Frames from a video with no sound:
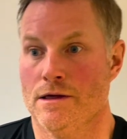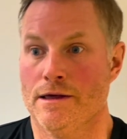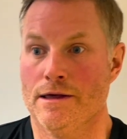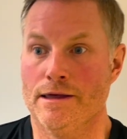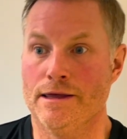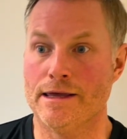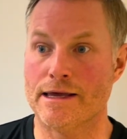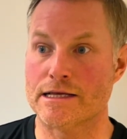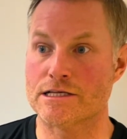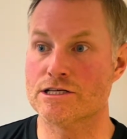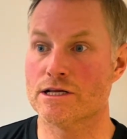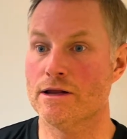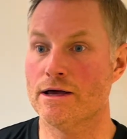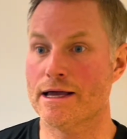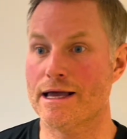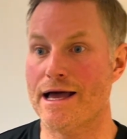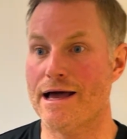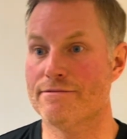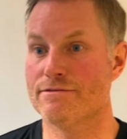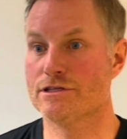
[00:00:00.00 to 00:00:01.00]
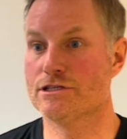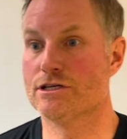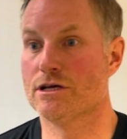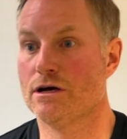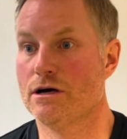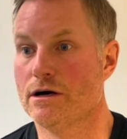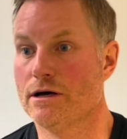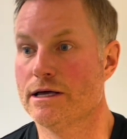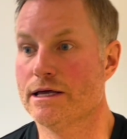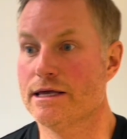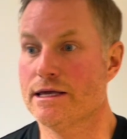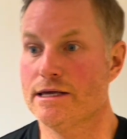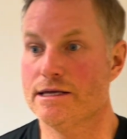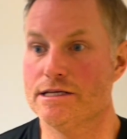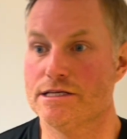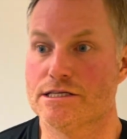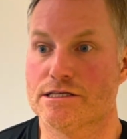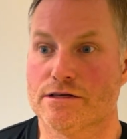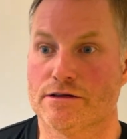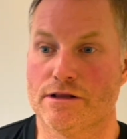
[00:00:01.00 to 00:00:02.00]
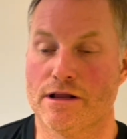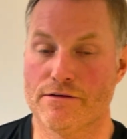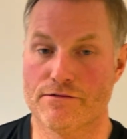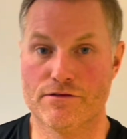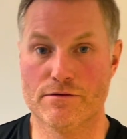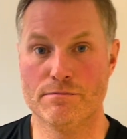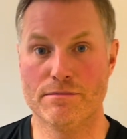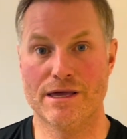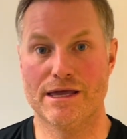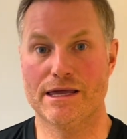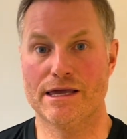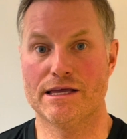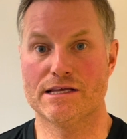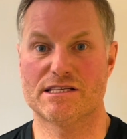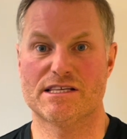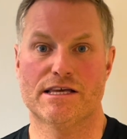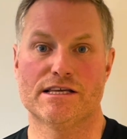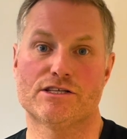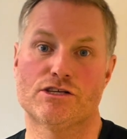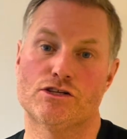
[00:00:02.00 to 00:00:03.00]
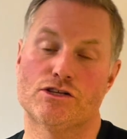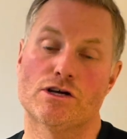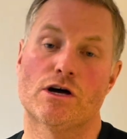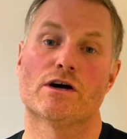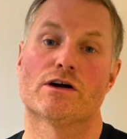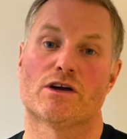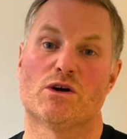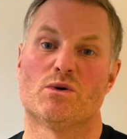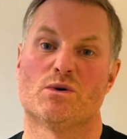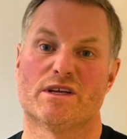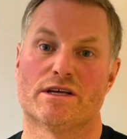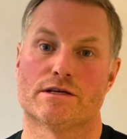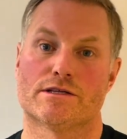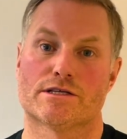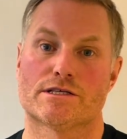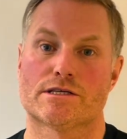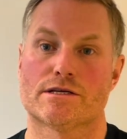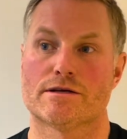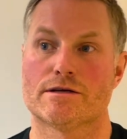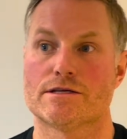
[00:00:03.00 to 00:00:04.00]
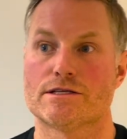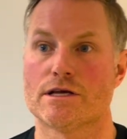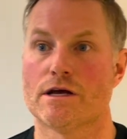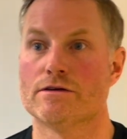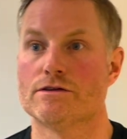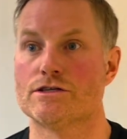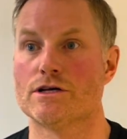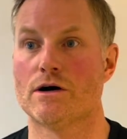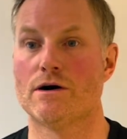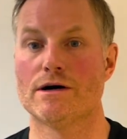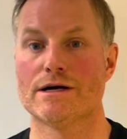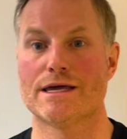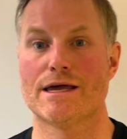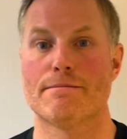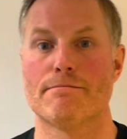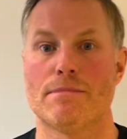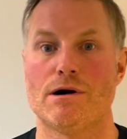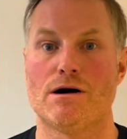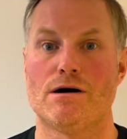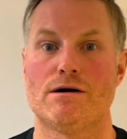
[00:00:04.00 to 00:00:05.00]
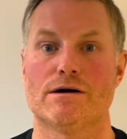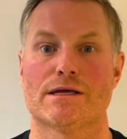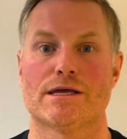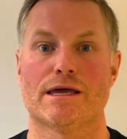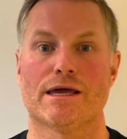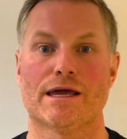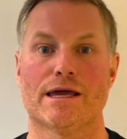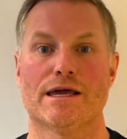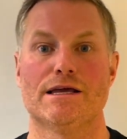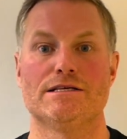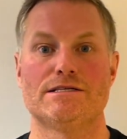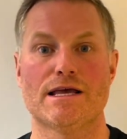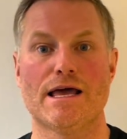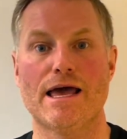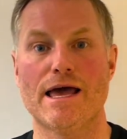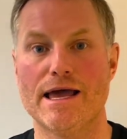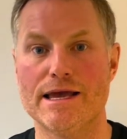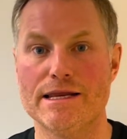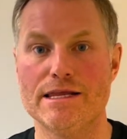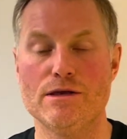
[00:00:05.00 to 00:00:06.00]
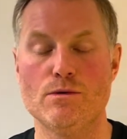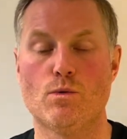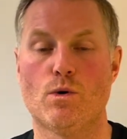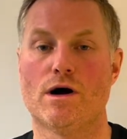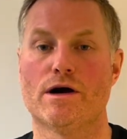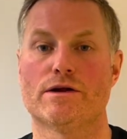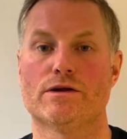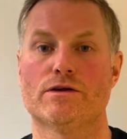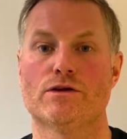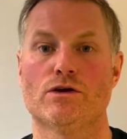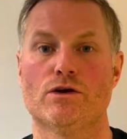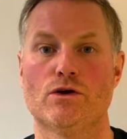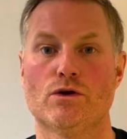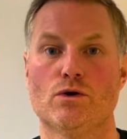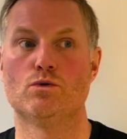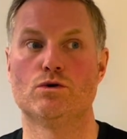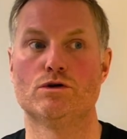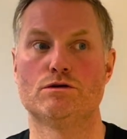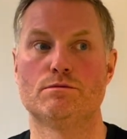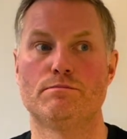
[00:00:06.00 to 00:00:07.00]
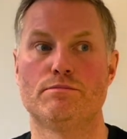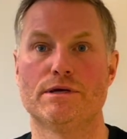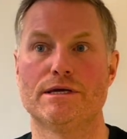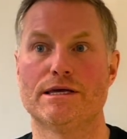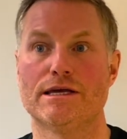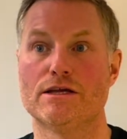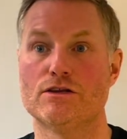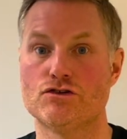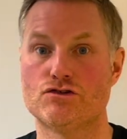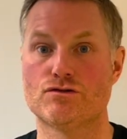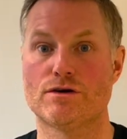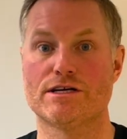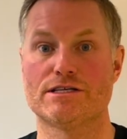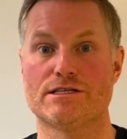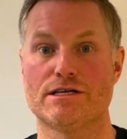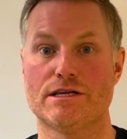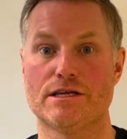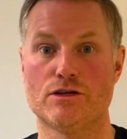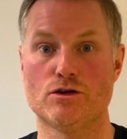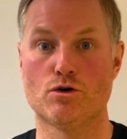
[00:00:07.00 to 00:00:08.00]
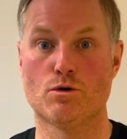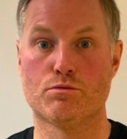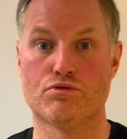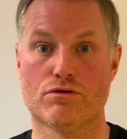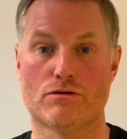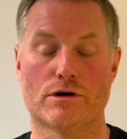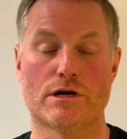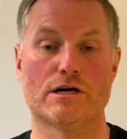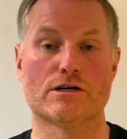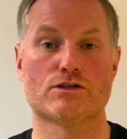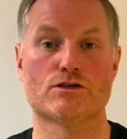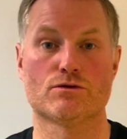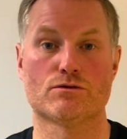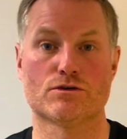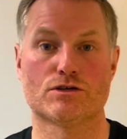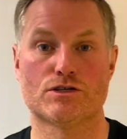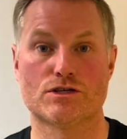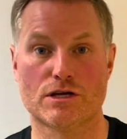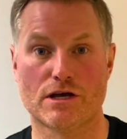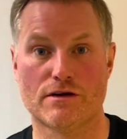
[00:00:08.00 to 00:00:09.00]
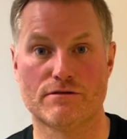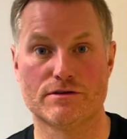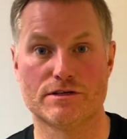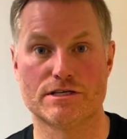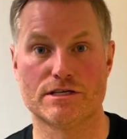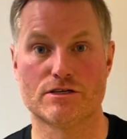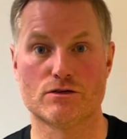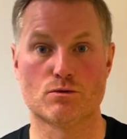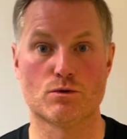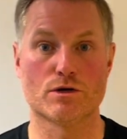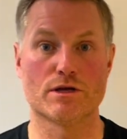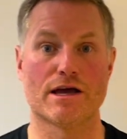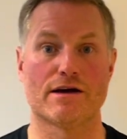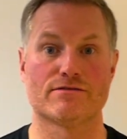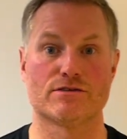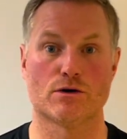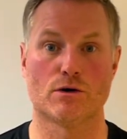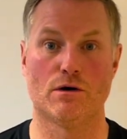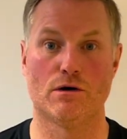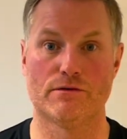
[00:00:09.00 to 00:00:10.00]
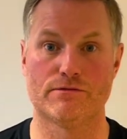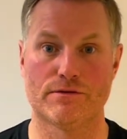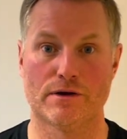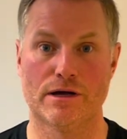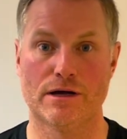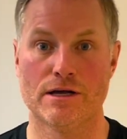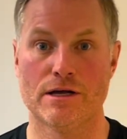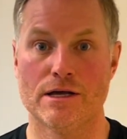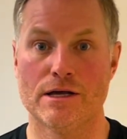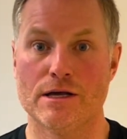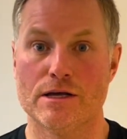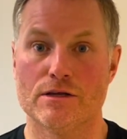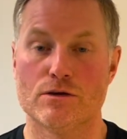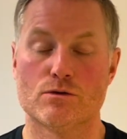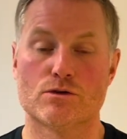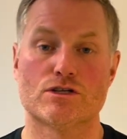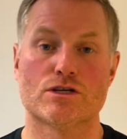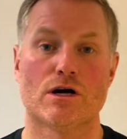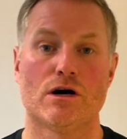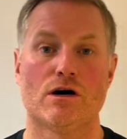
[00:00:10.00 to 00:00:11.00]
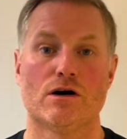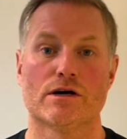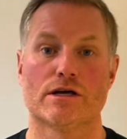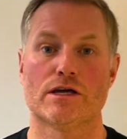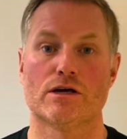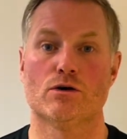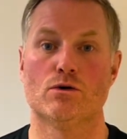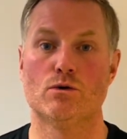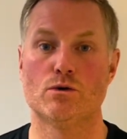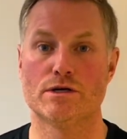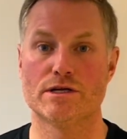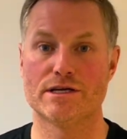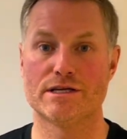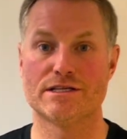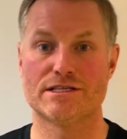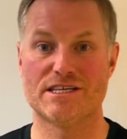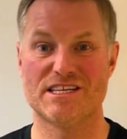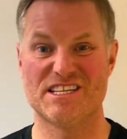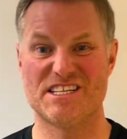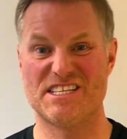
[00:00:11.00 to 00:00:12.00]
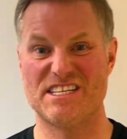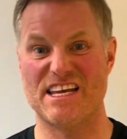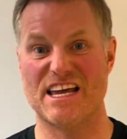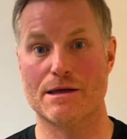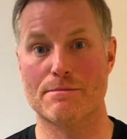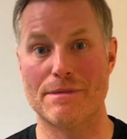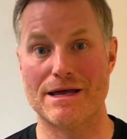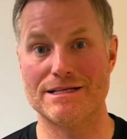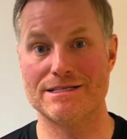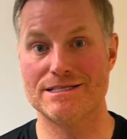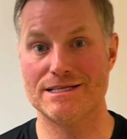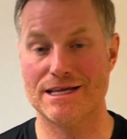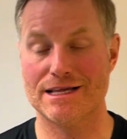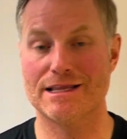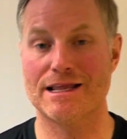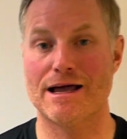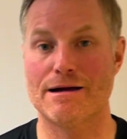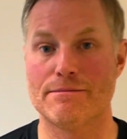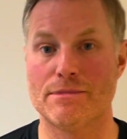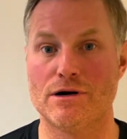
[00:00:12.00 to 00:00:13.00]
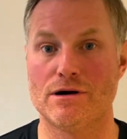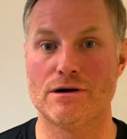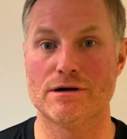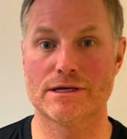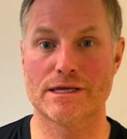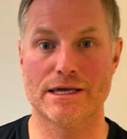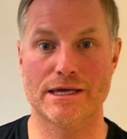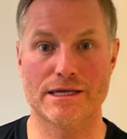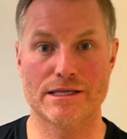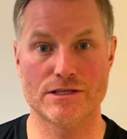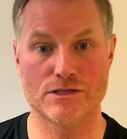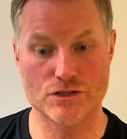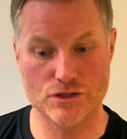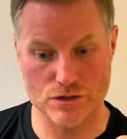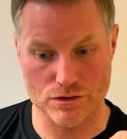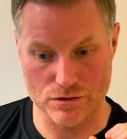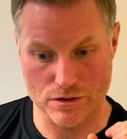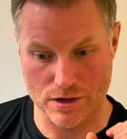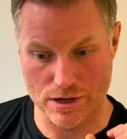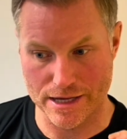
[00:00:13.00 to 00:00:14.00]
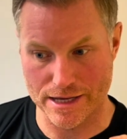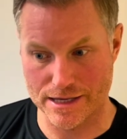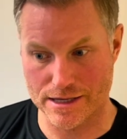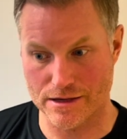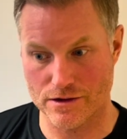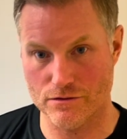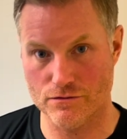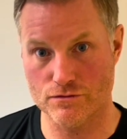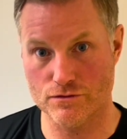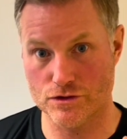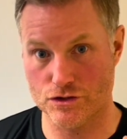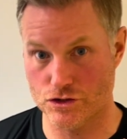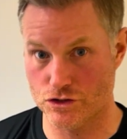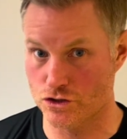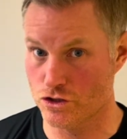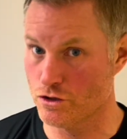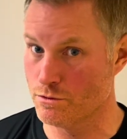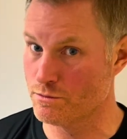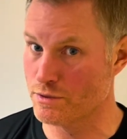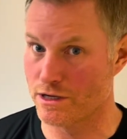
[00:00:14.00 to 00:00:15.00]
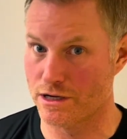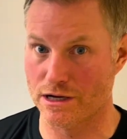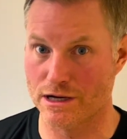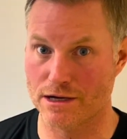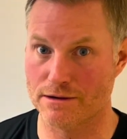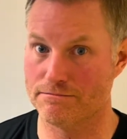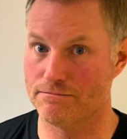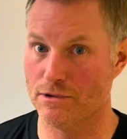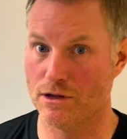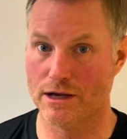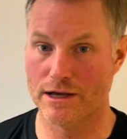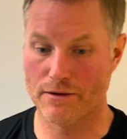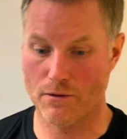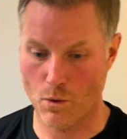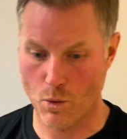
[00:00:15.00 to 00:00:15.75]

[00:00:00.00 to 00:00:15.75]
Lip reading: Yeah, so like avatar is, like for me, it's your target audience. So target market is anyone who would be interested in your products, your services, what you have to offer. Your target audience is segmenting that market into like super, like,